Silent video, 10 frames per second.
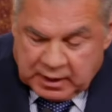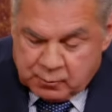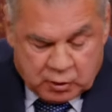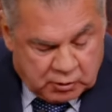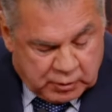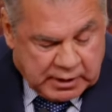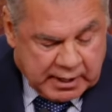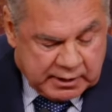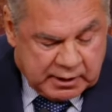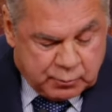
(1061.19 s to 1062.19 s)
I'm going to read
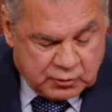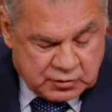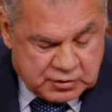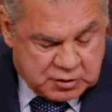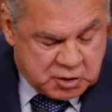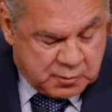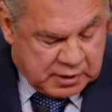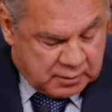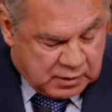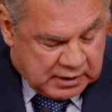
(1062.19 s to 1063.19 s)
out of Hebrews in just a
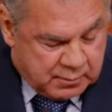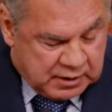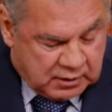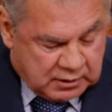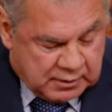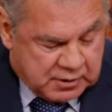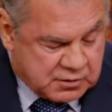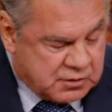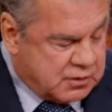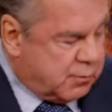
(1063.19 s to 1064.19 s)
minute, but let me.
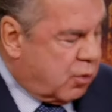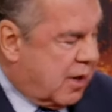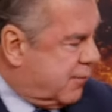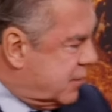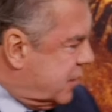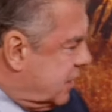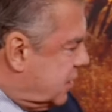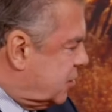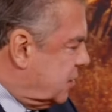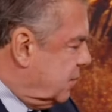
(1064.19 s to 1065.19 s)
This is a prophecy.
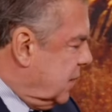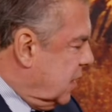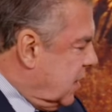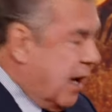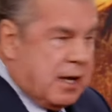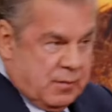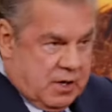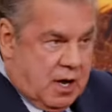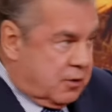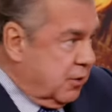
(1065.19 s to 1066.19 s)
This I am a
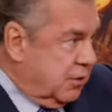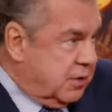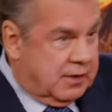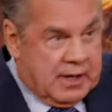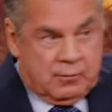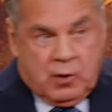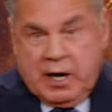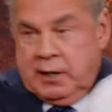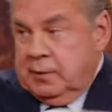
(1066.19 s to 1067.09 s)
doctor. You see that writing?